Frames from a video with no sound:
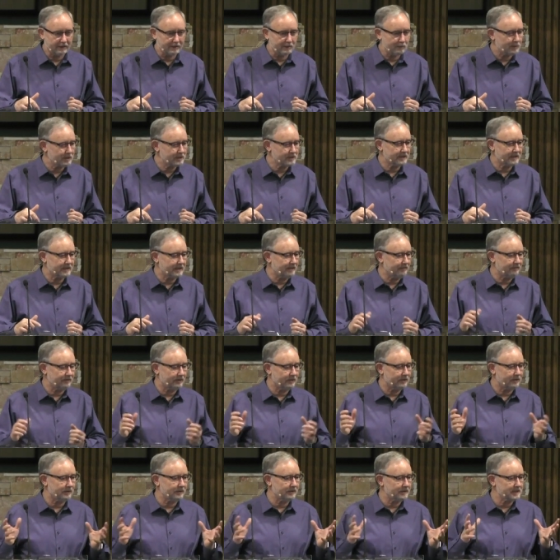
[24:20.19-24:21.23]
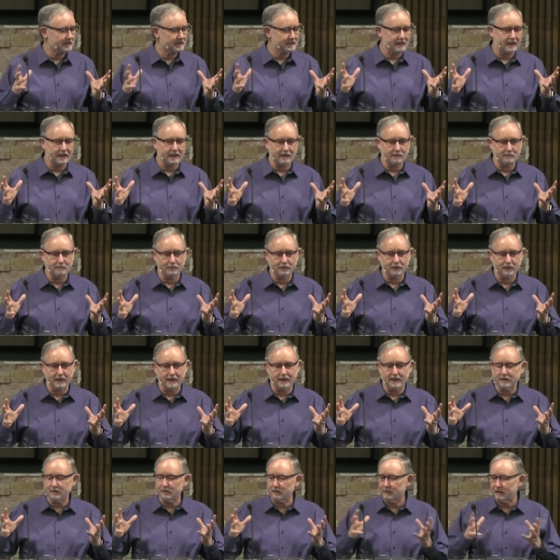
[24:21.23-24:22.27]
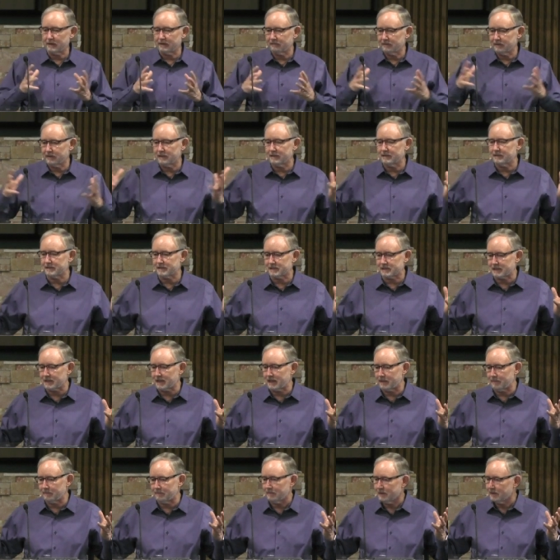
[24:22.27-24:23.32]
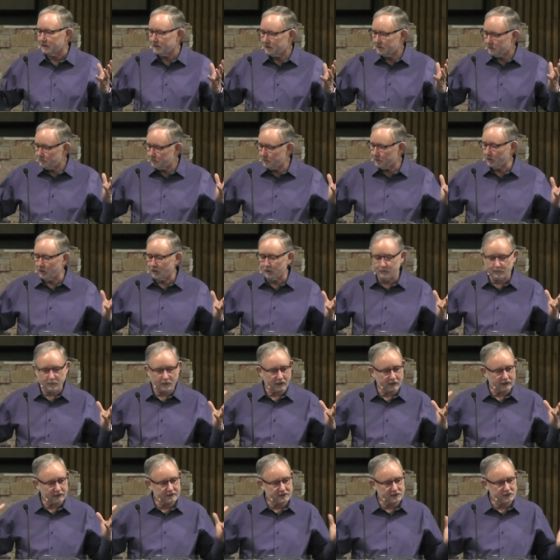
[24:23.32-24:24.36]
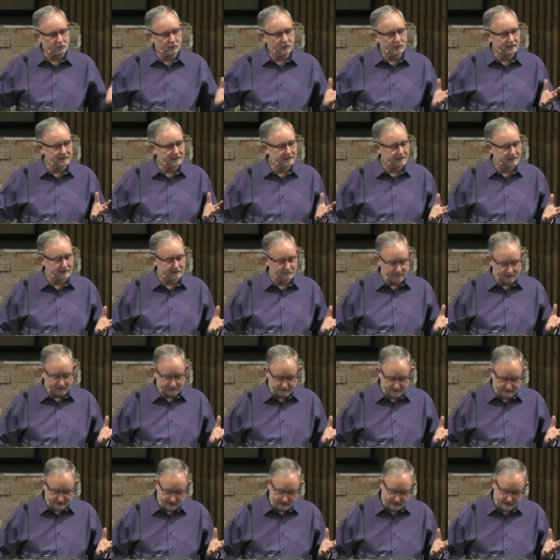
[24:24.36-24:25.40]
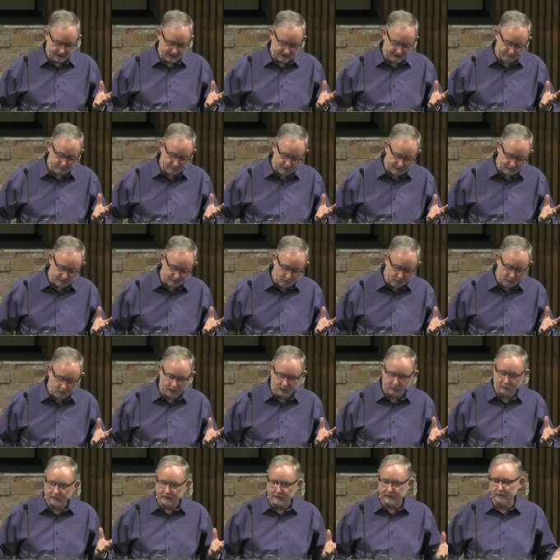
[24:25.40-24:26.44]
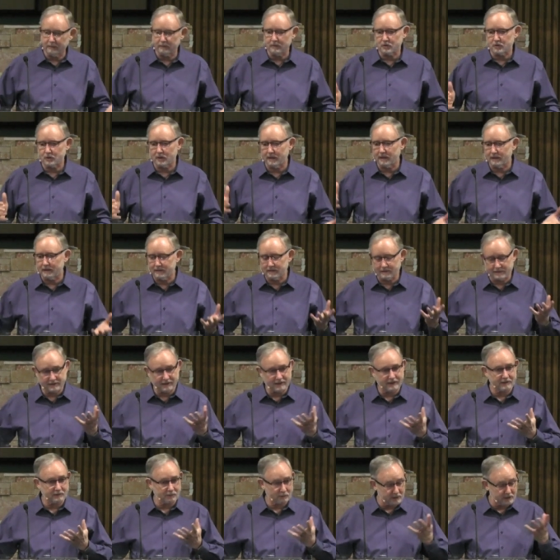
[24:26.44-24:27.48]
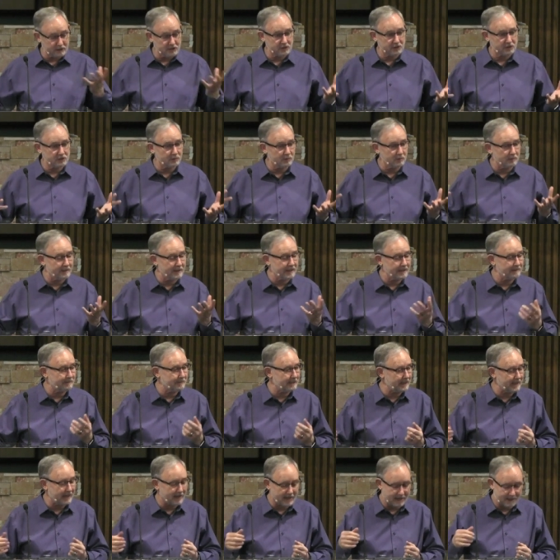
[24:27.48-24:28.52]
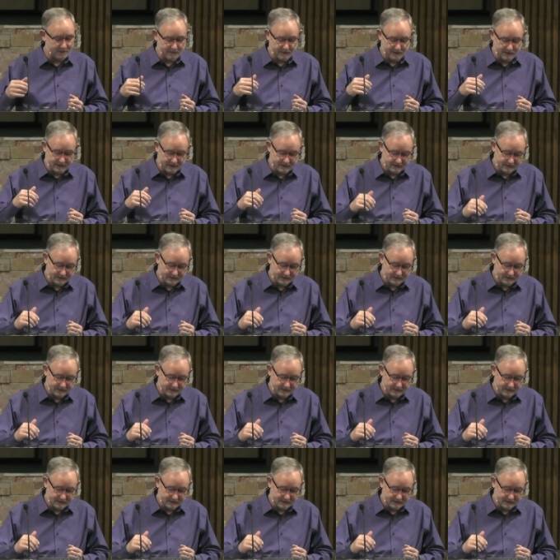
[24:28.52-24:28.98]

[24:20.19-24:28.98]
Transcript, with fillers: It wasn't even on the same plane or even in the same ballpark as what they had been thinking of before when they were trying to think riches will make me happy.